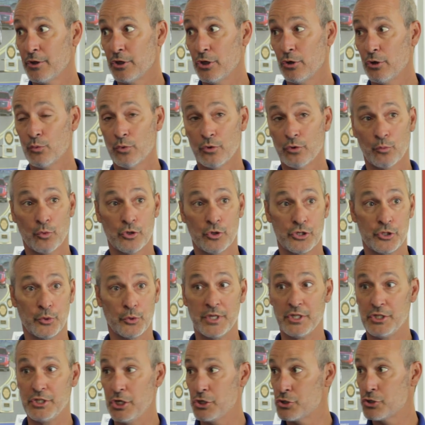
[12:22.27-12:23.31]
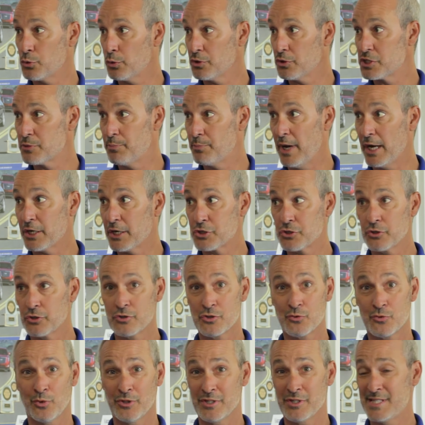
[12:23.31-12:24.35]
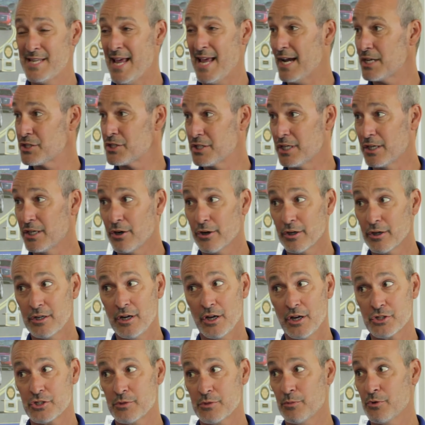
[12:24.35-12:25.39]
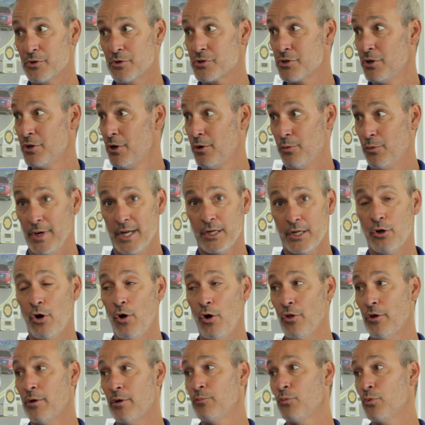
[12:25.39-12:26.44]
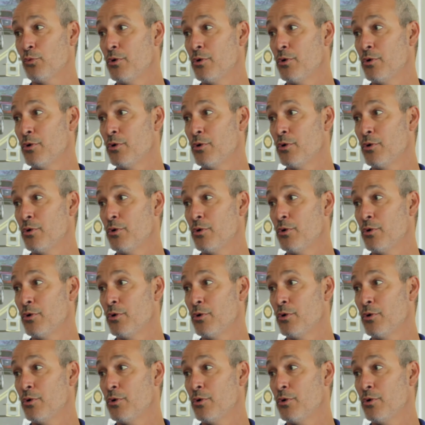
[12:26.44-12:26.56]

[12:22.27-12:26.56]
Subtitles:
We're doing digital inspections. We're texting our customers. We're not calling them.